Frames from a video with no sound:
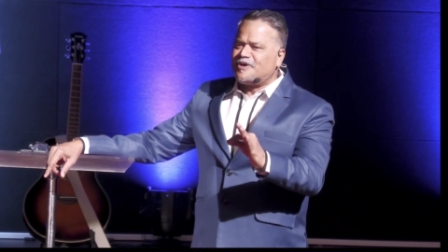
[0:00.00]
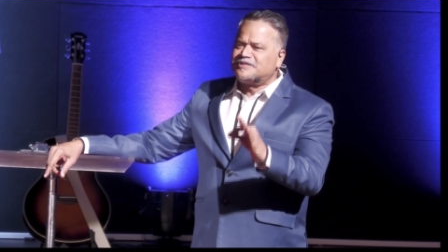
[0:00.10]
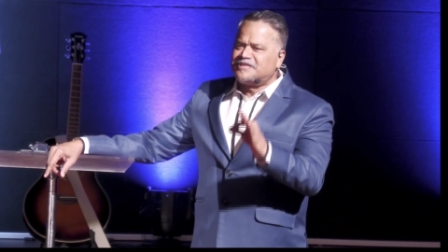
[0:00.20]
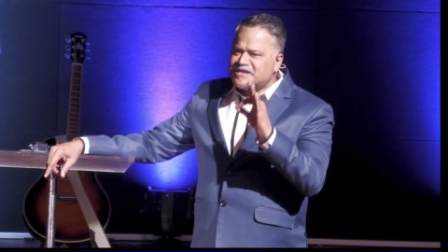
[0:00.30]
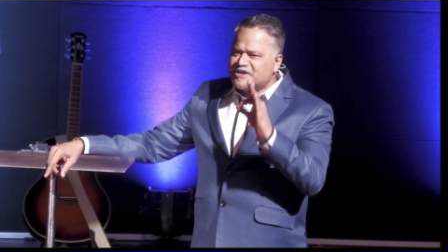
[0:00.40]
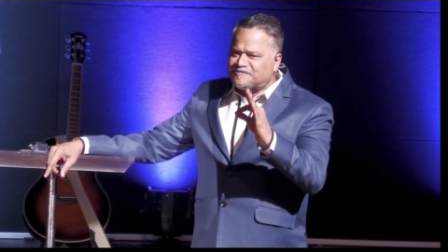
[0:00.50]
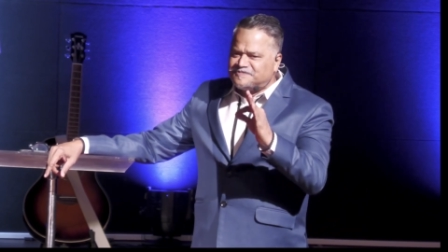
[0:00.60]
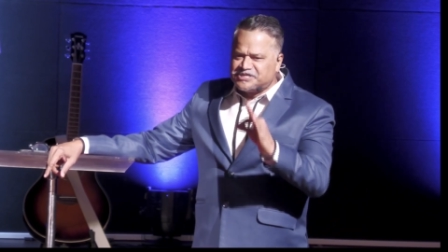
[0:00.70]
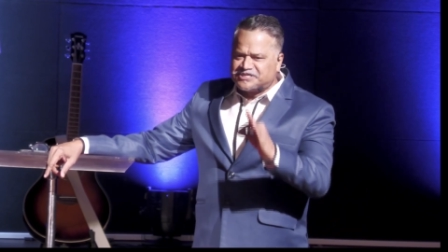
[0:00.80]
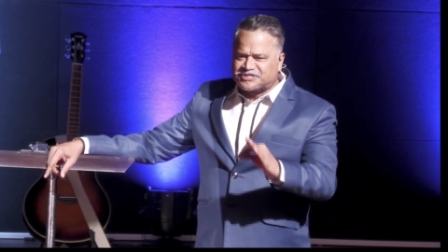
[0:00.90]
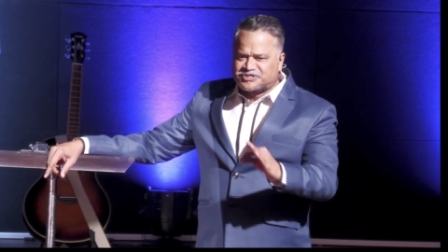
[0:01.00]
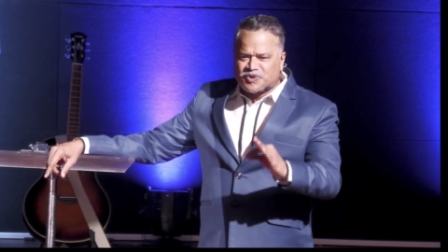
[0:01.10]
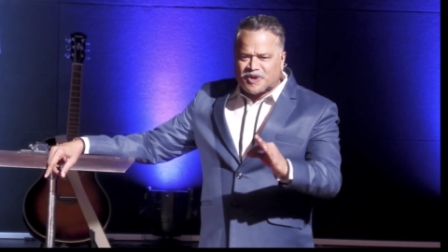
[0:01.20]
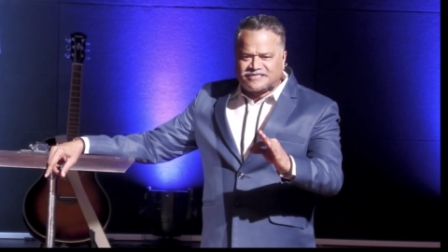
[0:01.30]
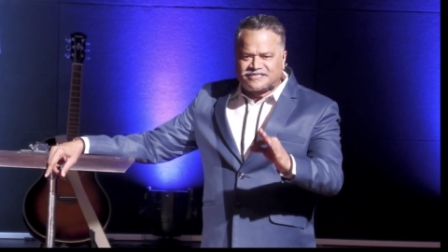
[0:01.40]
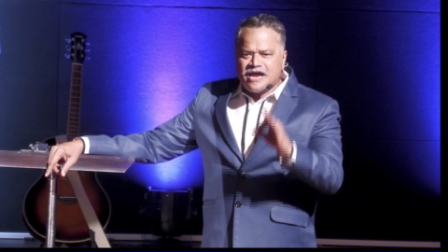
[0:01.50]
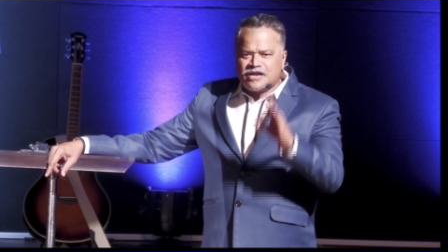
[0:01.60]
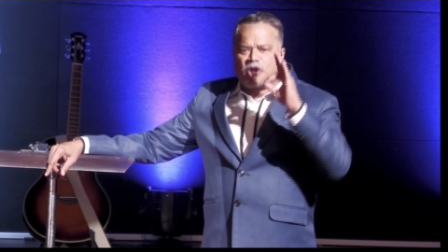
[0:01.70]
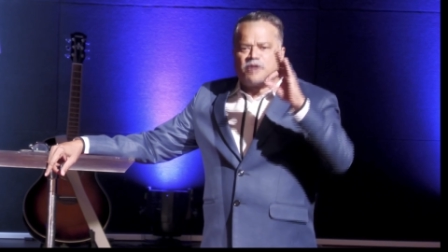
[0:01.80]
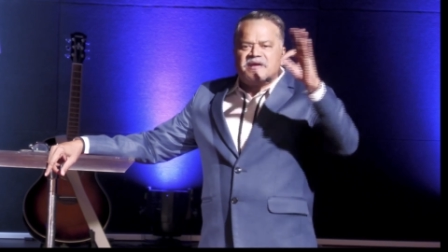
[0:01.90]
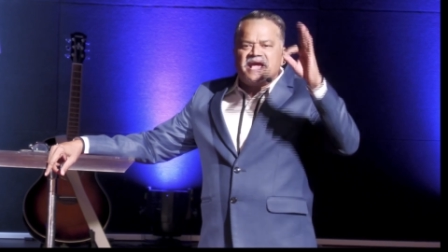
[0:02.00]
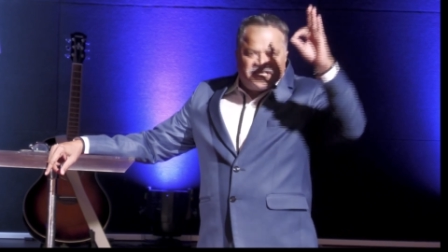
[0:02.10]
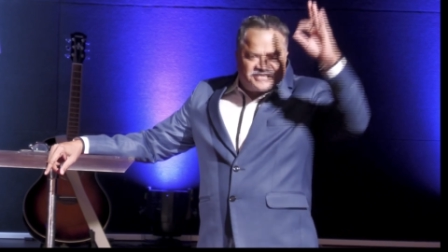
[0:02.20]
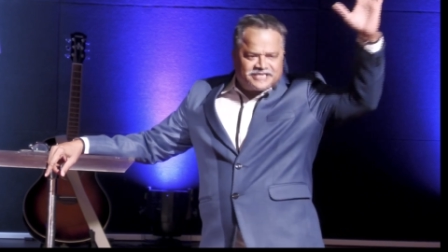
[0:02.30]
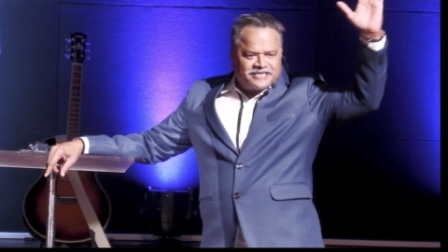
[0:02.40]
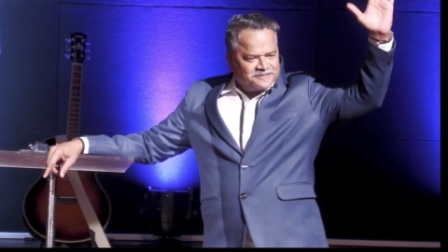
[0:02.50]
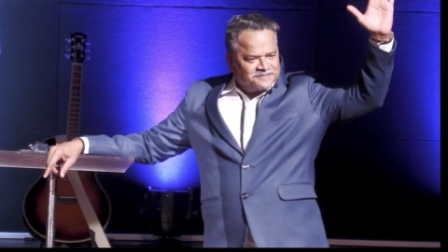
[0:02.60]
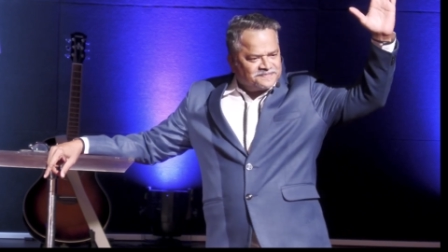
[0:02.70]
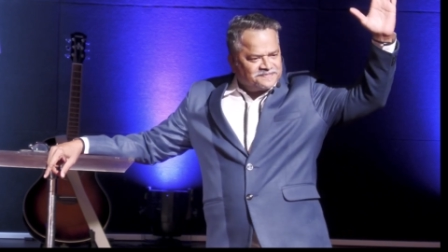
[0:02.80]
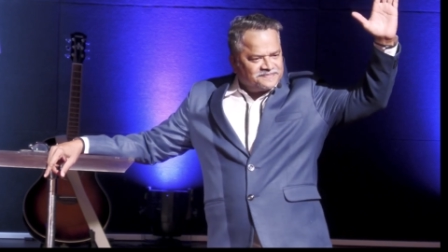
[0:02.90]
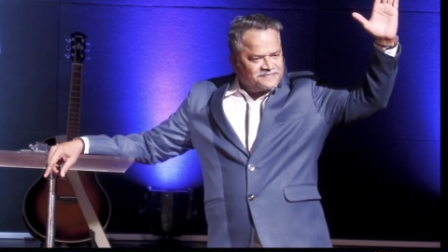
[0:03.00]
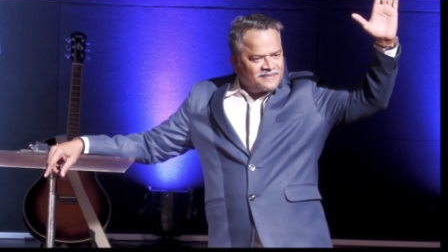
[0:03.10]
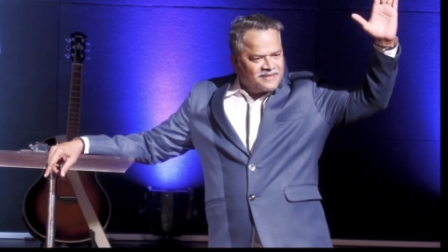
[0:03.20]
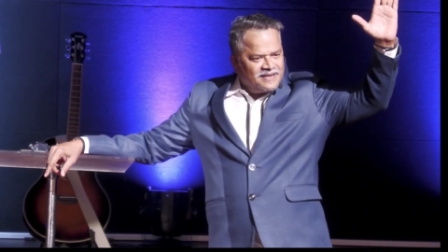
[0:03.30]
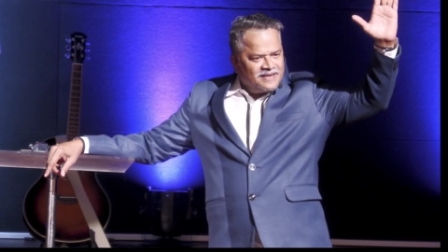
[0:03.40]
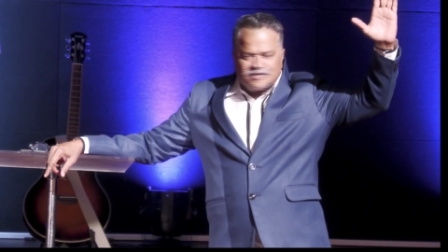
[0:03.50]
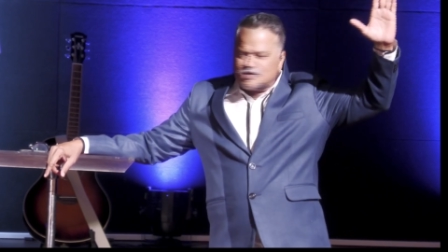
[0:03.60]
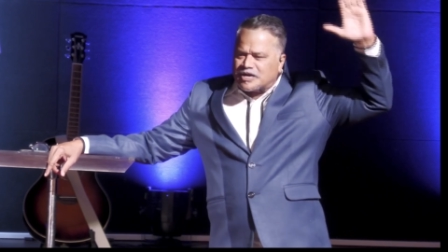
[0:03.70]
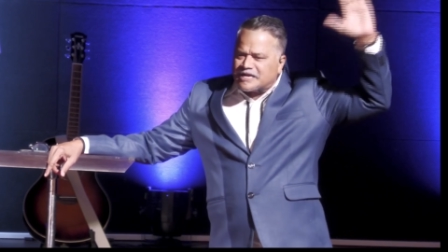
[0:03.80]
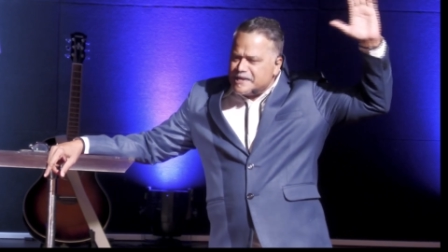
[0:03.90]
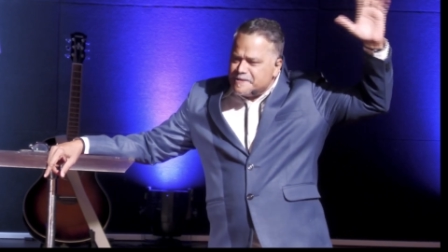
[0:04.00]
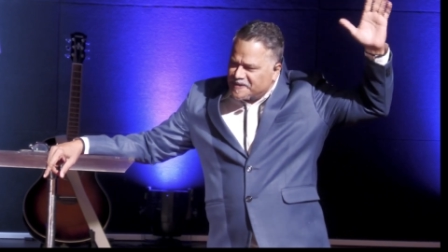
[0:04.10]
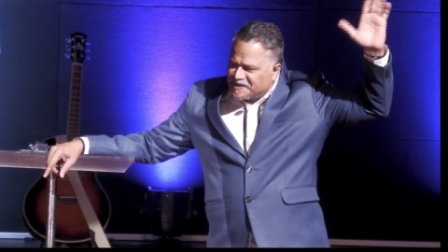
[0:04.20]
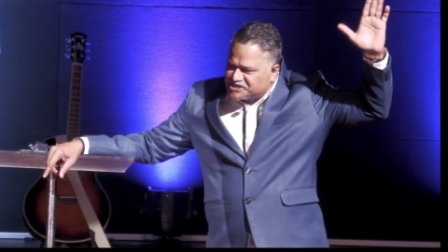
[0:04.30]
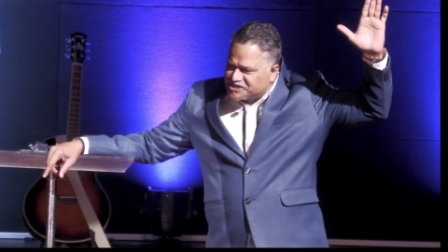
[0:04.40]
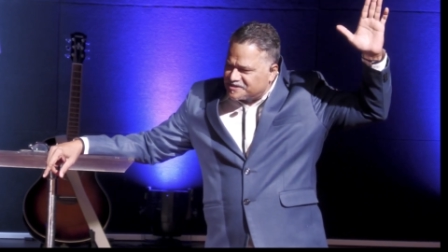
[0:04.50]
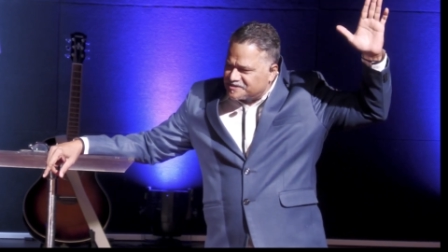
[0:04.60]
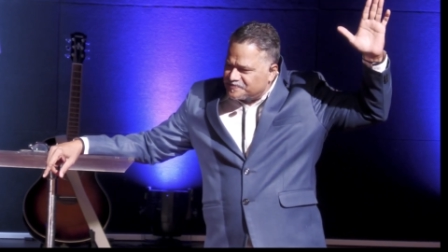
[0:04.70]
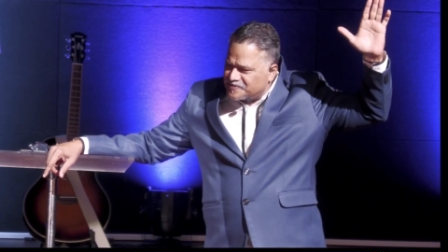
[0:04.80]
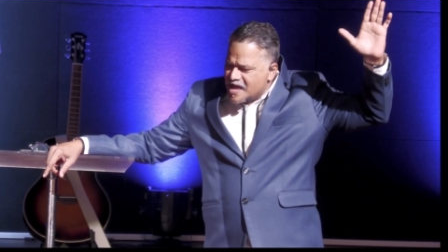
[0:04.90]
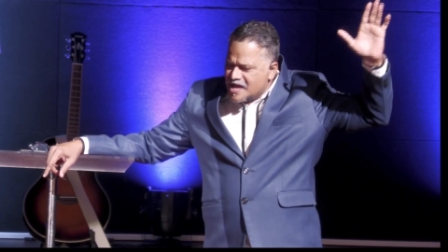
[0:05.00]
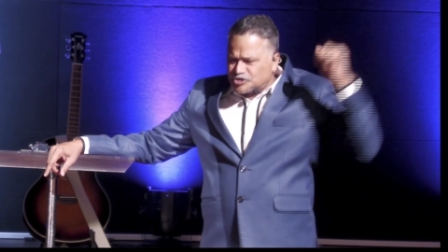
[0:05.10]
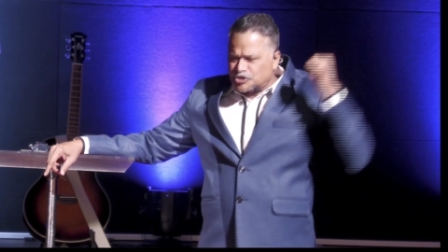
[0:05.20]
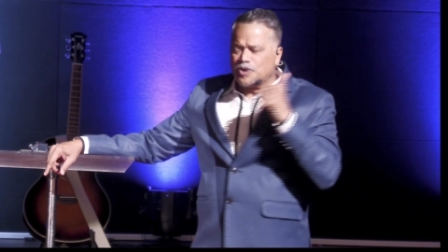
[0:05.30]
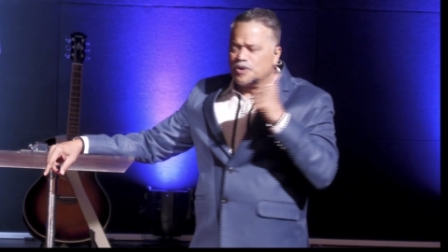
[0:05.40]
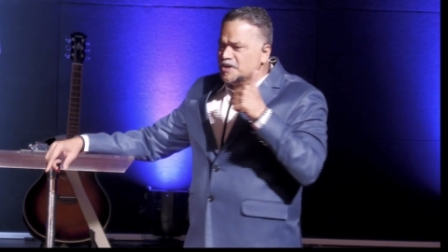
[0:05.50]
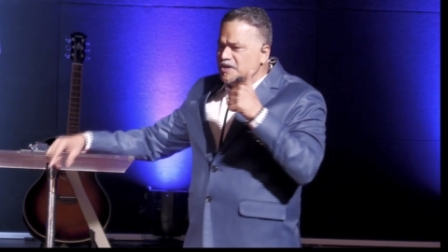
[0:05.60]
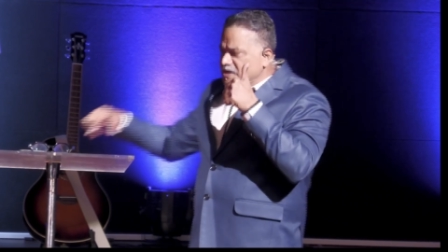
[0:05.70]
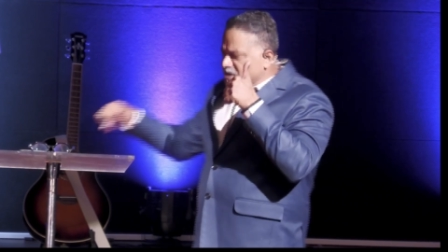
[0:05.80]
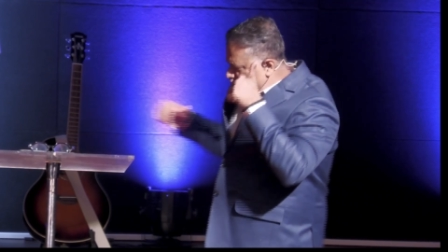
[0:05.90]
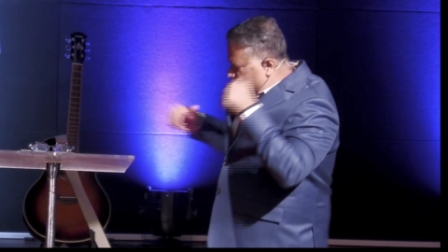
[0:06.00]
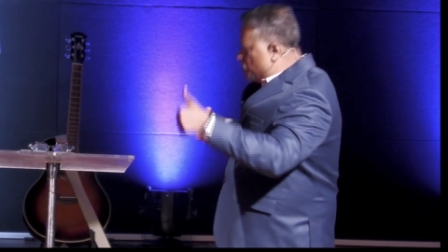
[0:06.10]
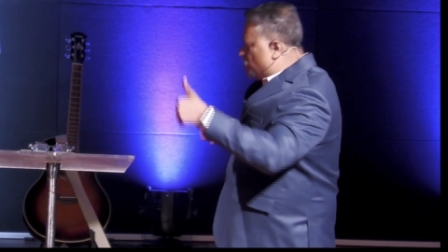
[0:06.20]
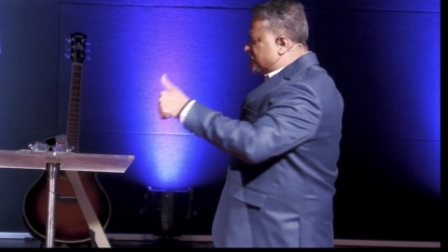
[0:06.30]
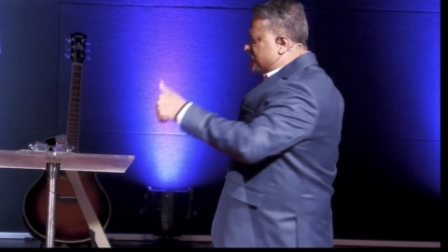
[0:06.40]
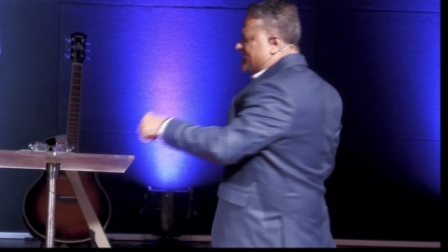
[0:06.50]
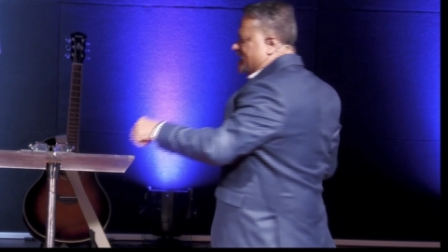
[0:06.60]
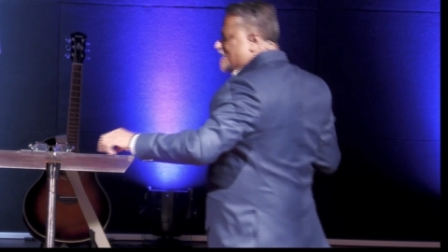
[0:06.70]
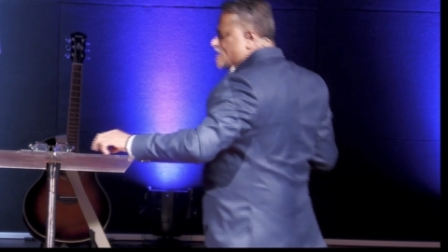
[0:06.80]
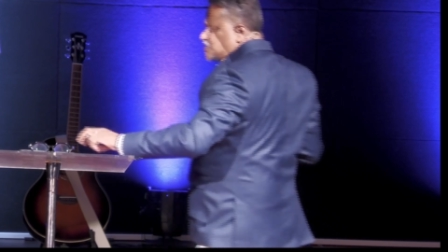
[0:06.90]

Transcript: on the day of Jesus Christ. Don't be hasty. Don't get impatient. So you see King